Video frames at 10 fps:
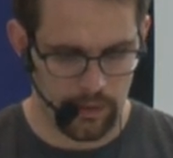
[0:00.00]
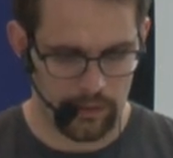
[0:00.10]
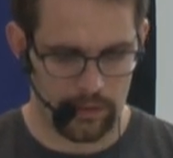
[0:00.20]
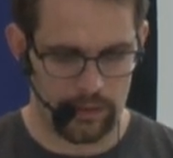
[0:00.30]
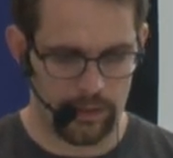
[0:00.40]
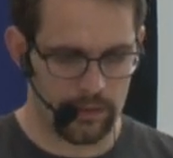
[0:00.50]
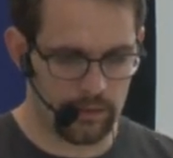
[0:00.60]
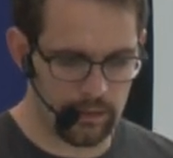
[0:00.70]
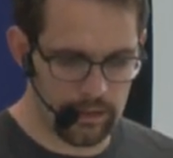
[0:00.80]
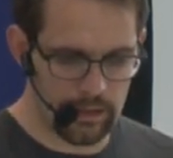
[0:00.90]
So this
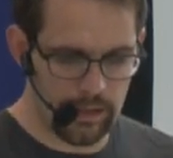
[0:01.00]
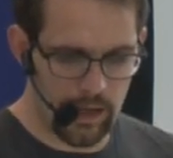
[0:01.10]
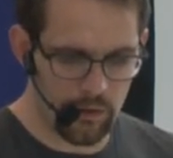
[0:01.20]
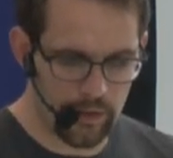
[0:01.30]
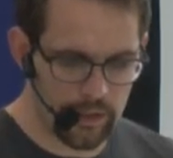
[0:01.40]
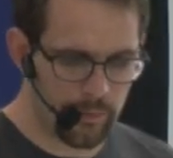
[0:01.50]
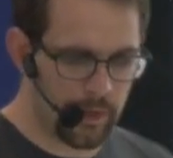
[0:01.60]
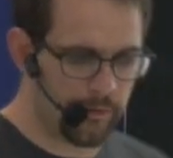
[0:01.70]
is now going to be a